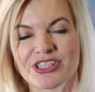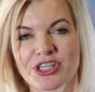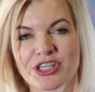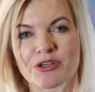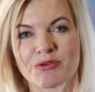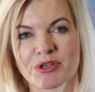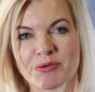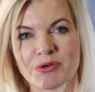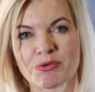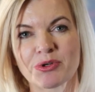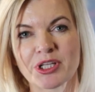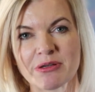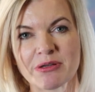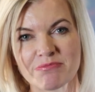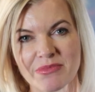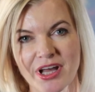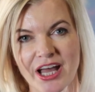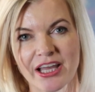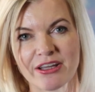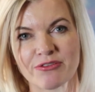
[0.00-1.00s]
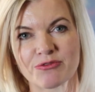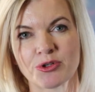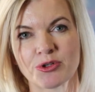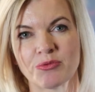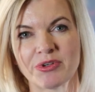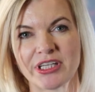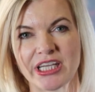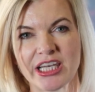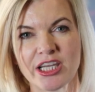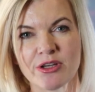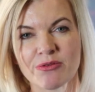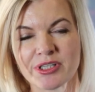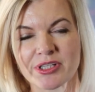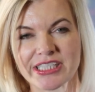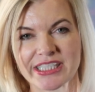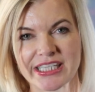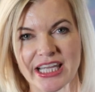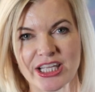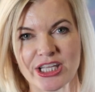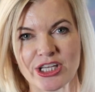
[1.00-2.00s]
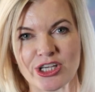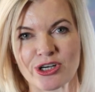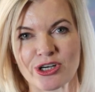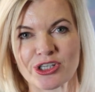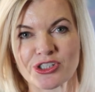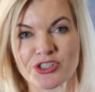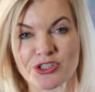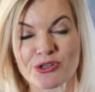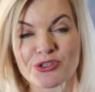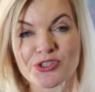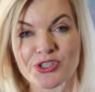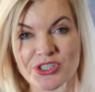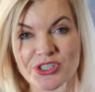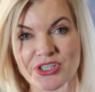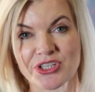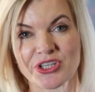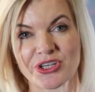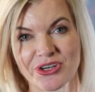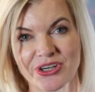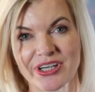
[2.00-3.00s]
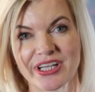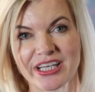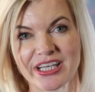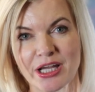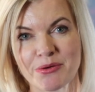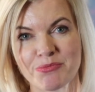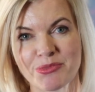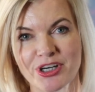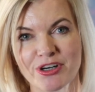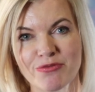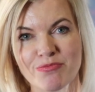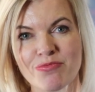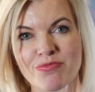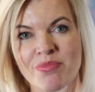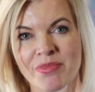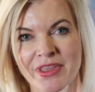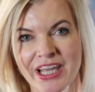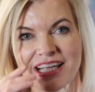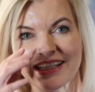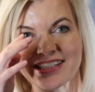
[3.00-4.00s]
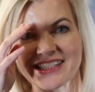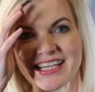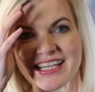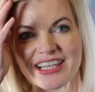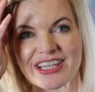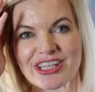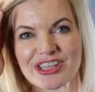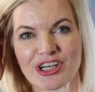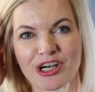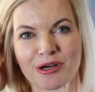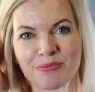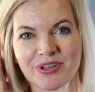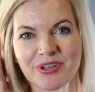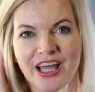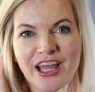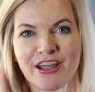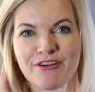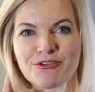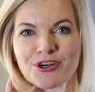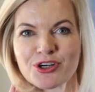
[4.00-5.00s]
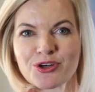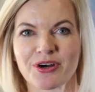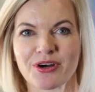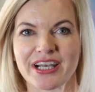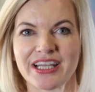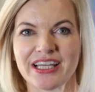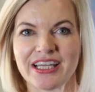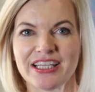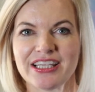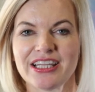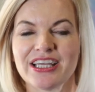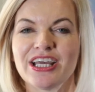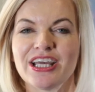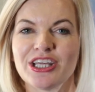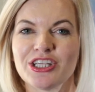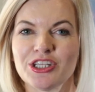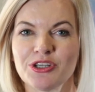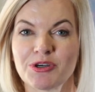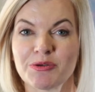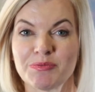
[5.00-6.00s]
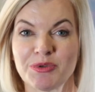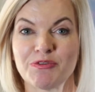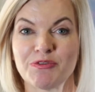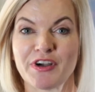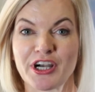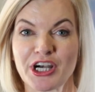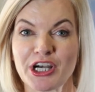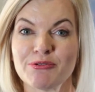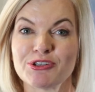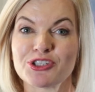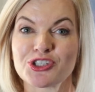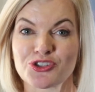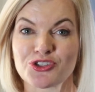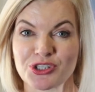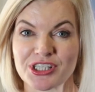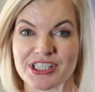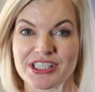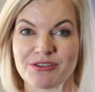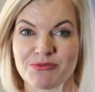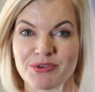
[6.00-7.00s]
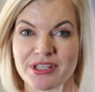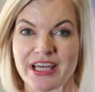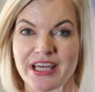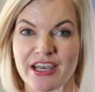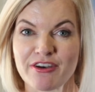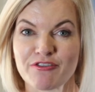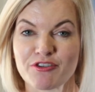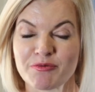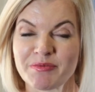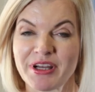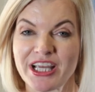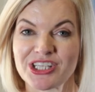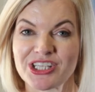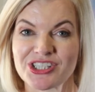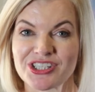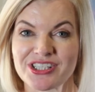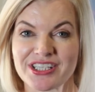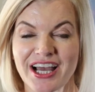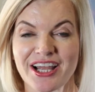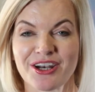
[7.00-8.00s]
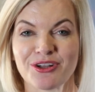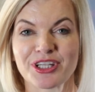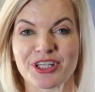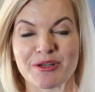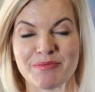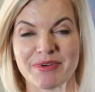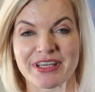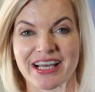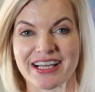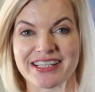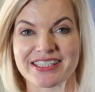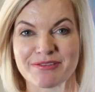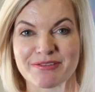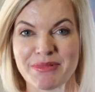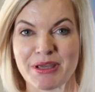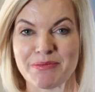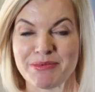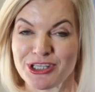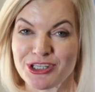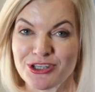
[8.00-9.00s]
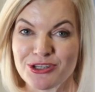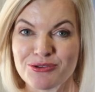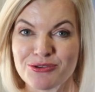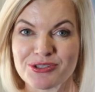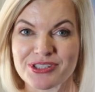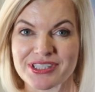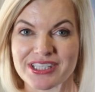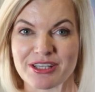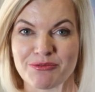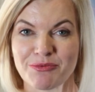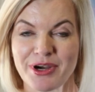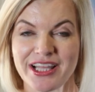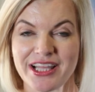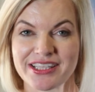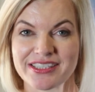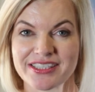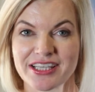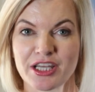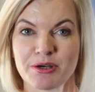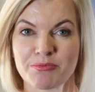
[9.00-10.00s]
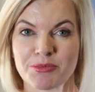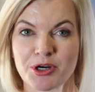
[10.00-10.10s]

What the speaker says: So you want to be really mindful when anyone's taking your social security number and saying that they're applying for credit. You want to be very restrictive with that information, not only because it may be used in a way that's not